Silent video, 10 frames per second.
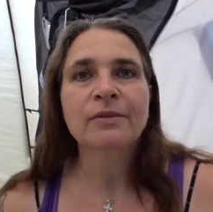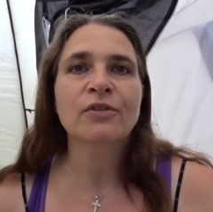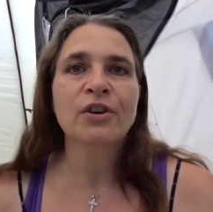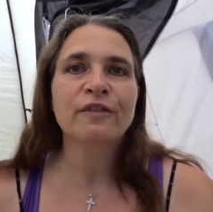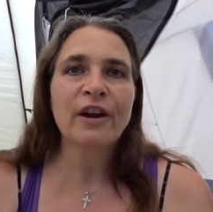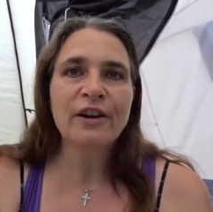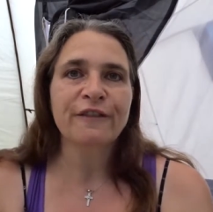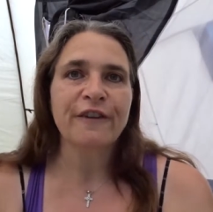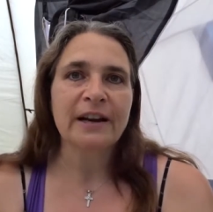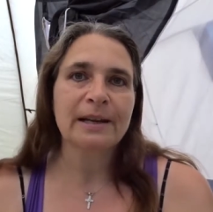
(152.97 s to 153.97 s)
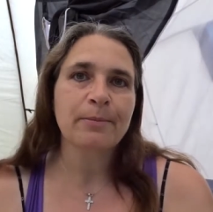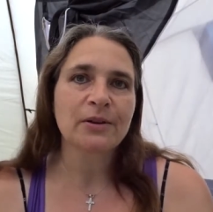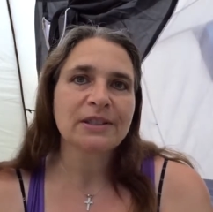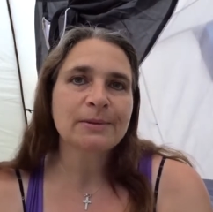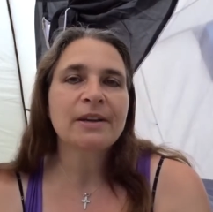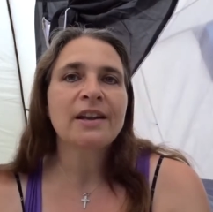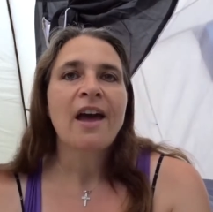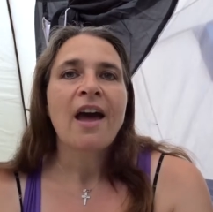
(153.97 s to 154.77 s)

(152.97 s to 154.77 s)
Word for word: we've got a very friendly postman,